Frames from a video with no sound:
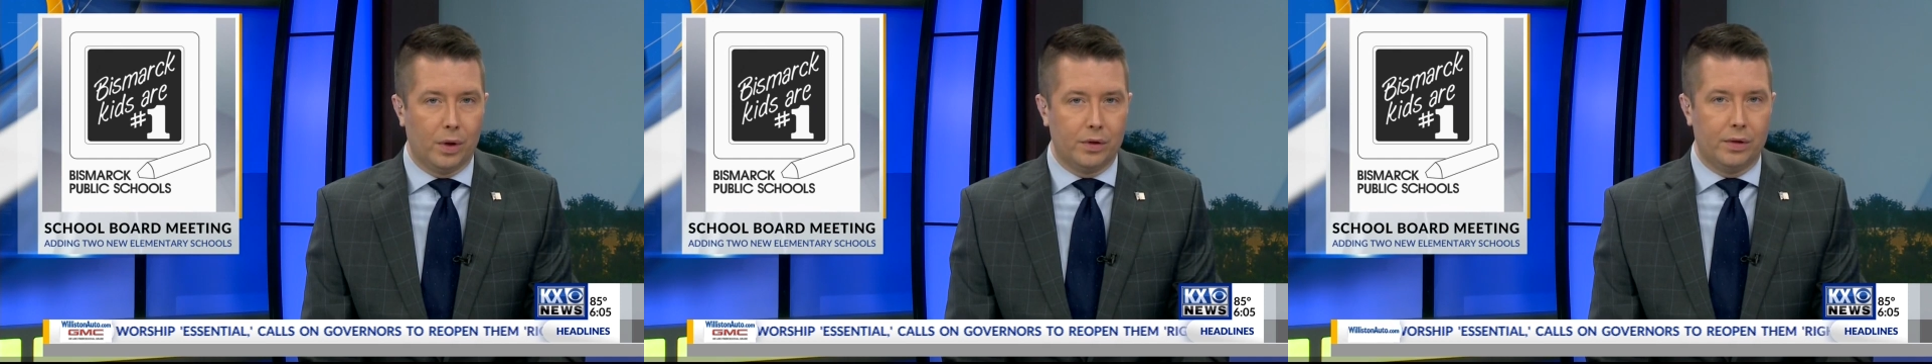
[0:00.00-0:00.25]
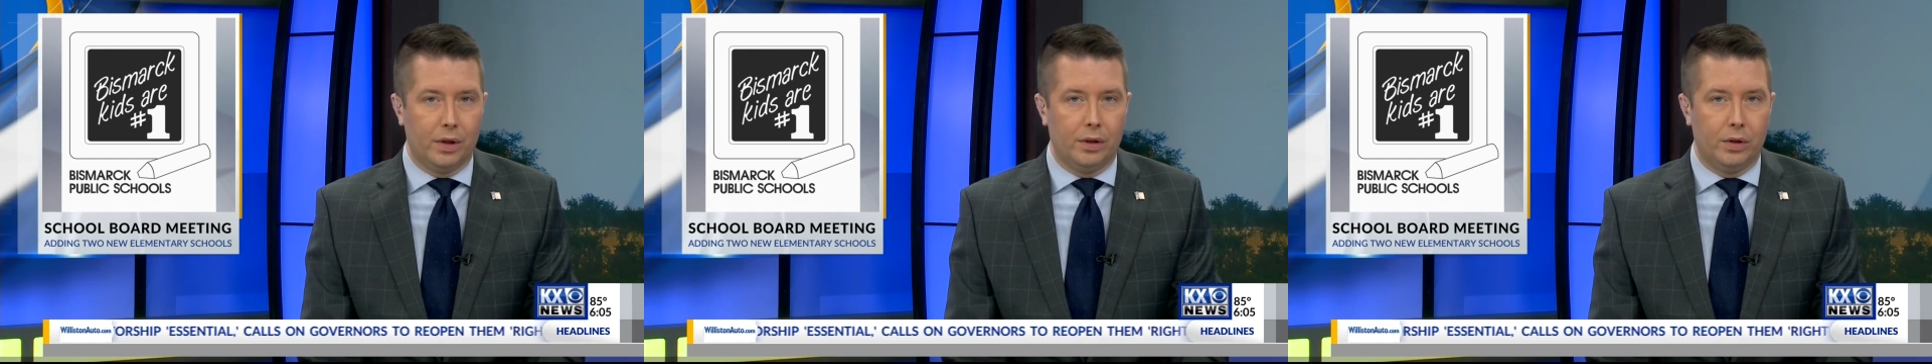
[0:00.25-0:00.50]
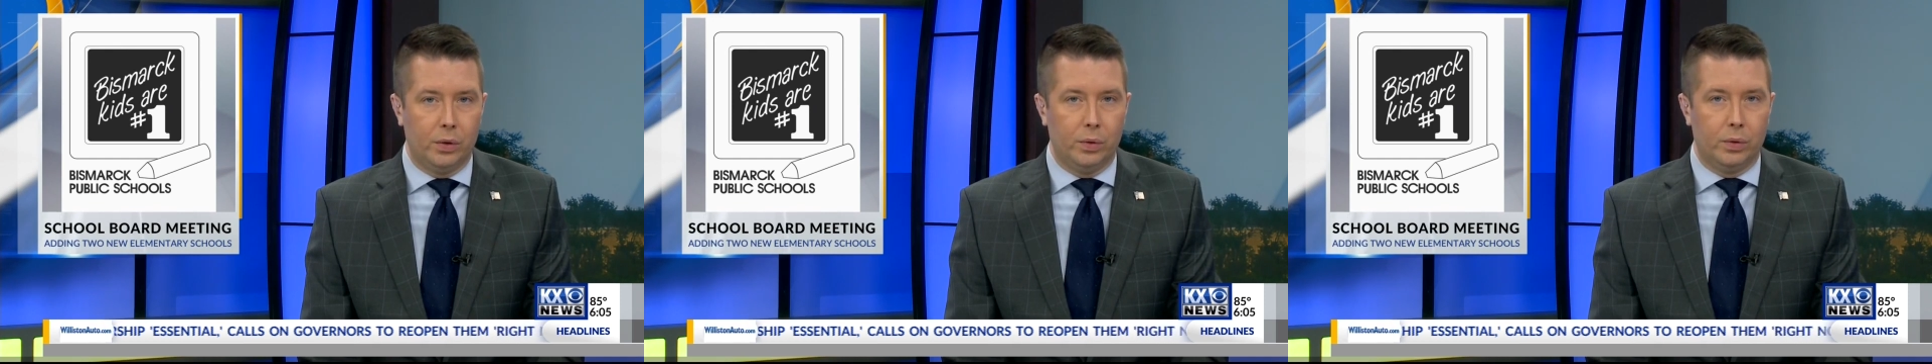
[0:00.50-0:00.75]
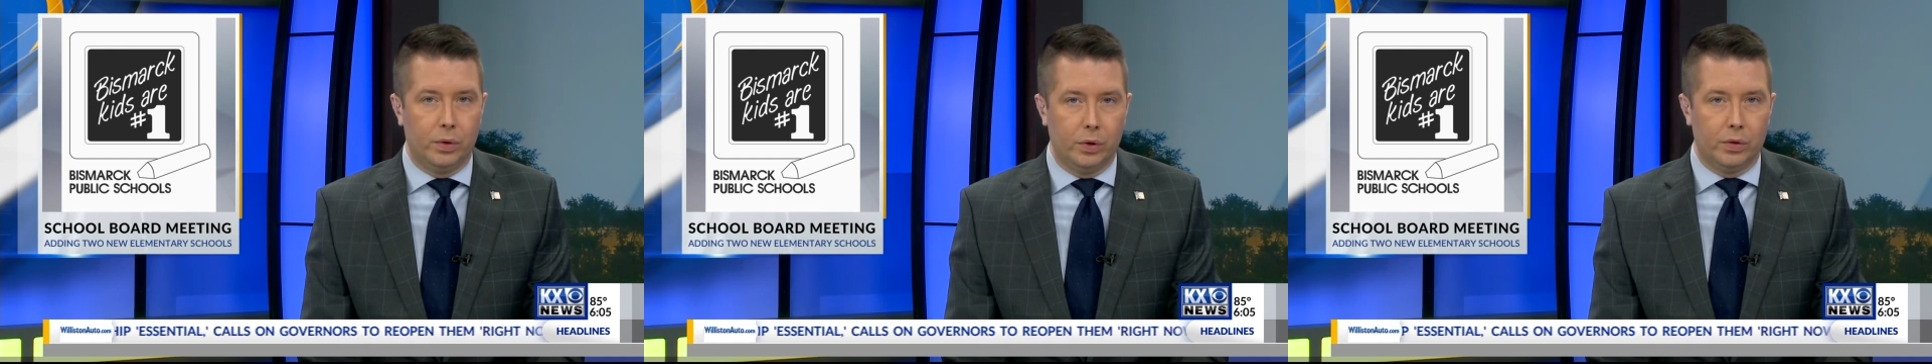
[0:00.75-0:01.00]
once the
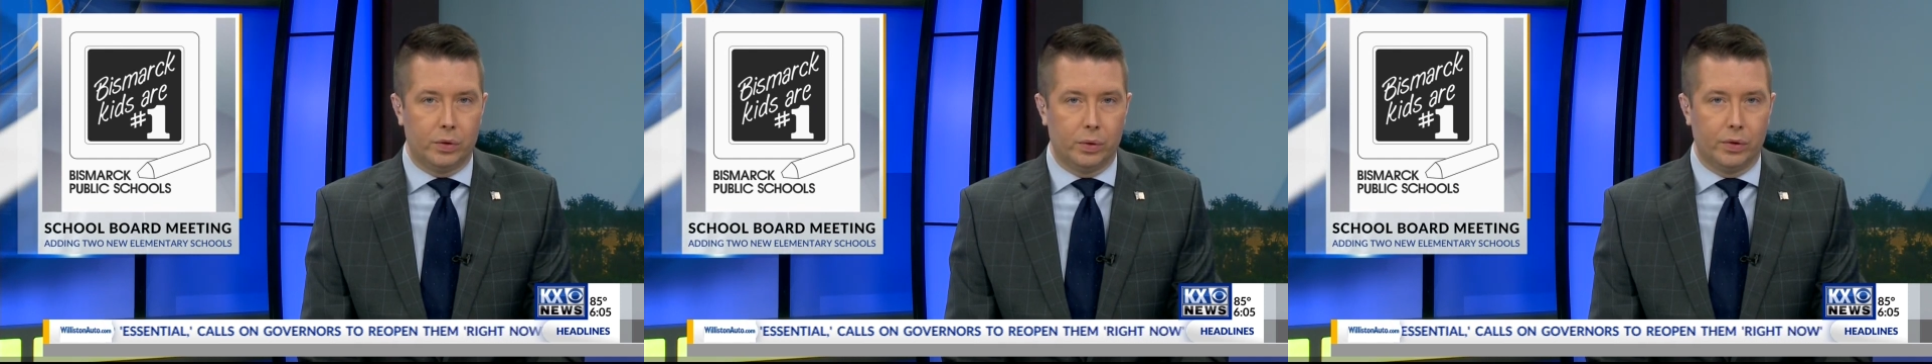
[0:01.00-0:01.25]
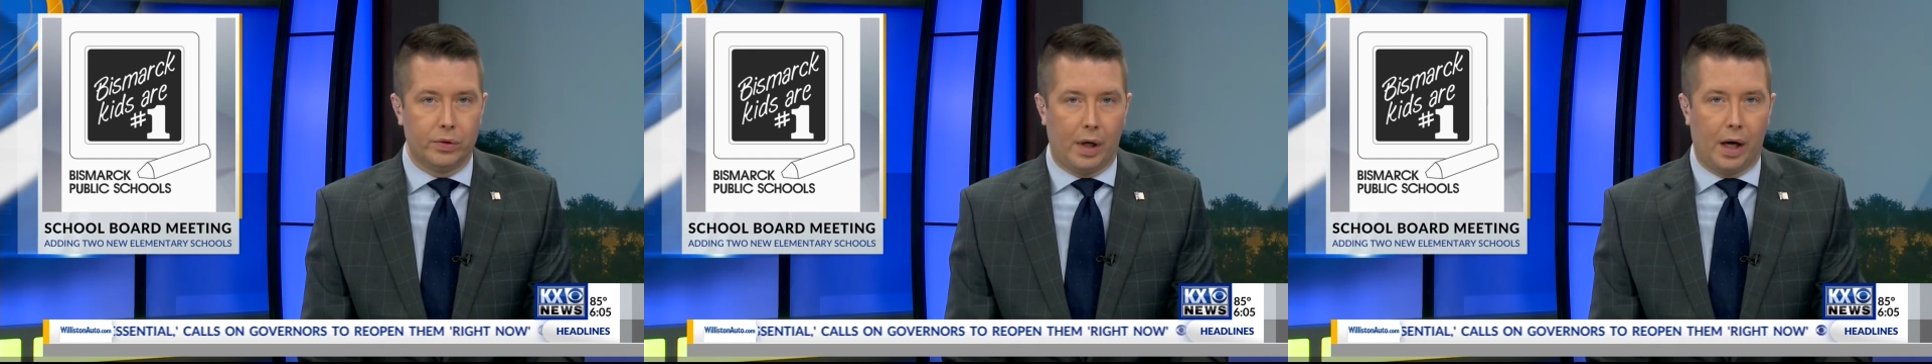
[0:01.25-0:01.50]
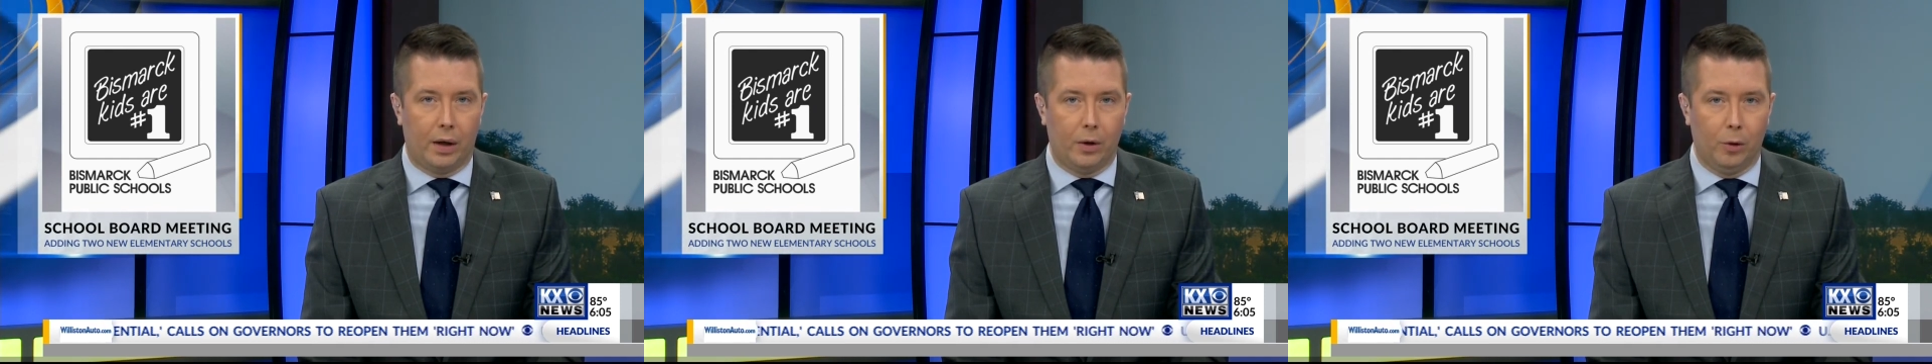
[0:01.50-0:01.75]
two new schools are